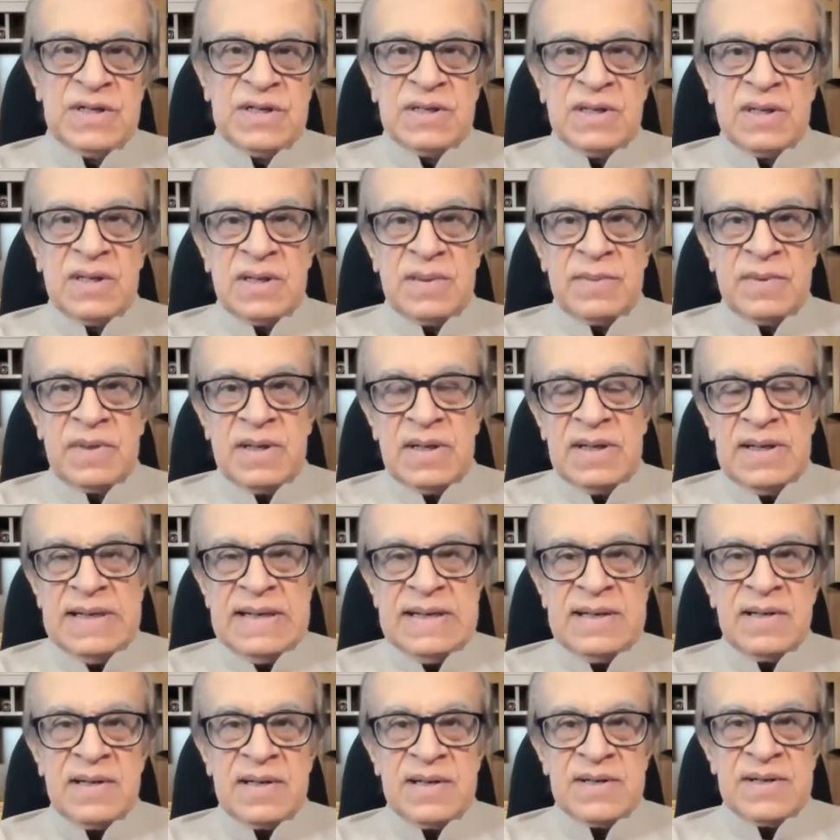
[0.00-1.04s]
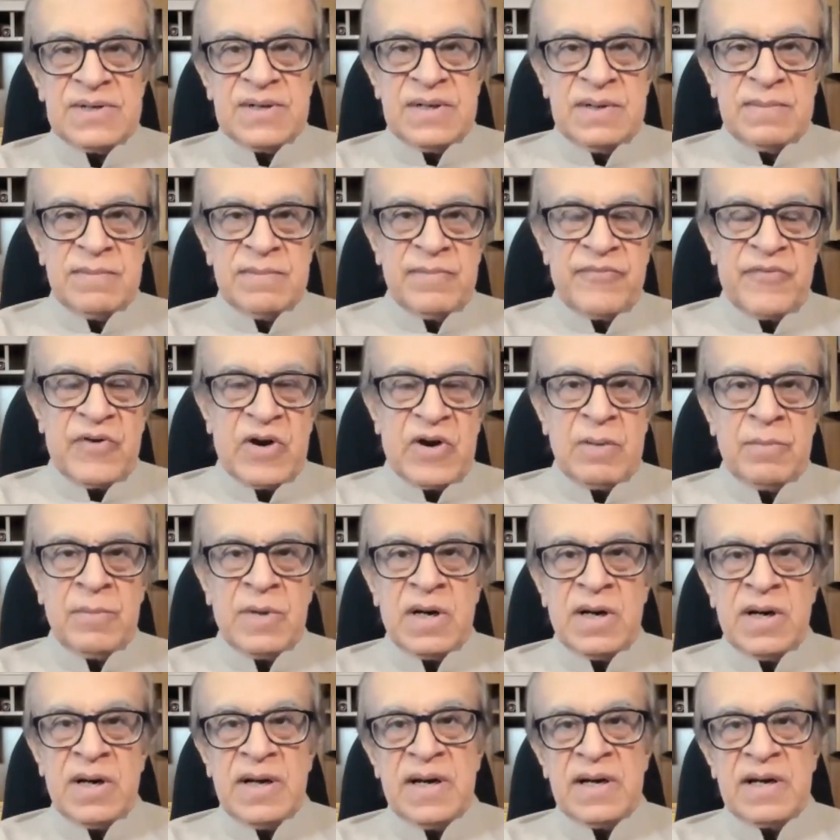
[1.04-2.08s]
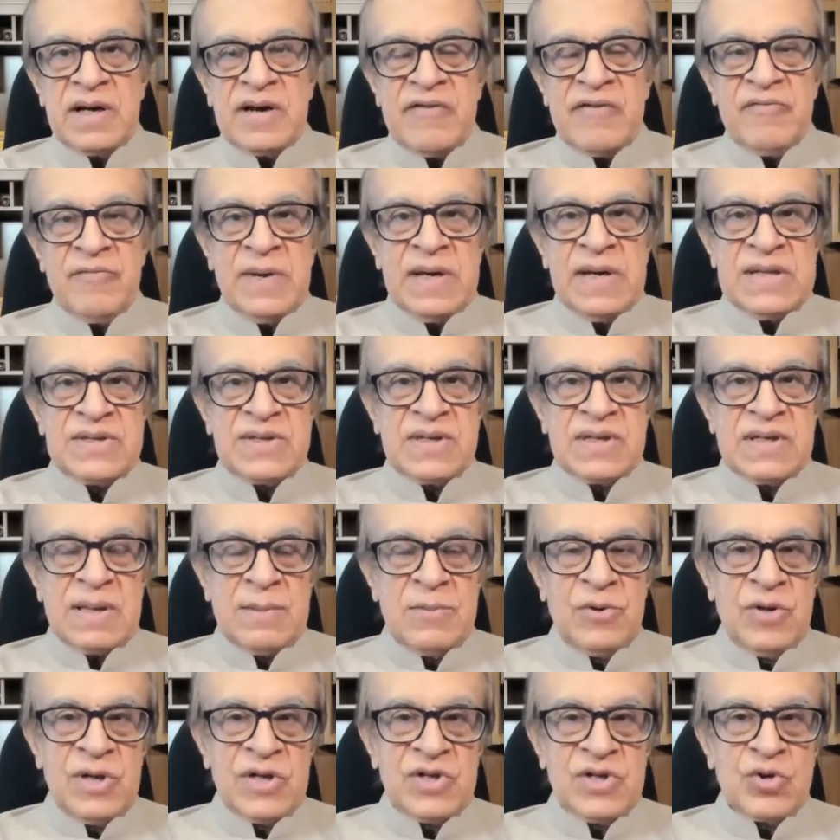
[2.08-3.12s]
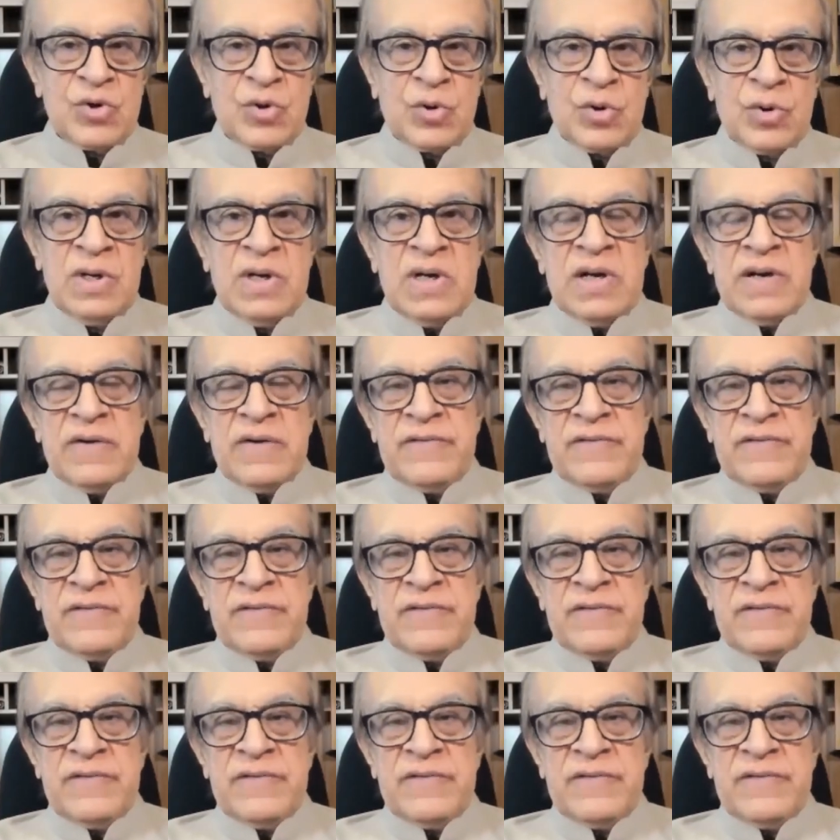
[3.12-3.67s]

the leaders in pharma and governments and WHO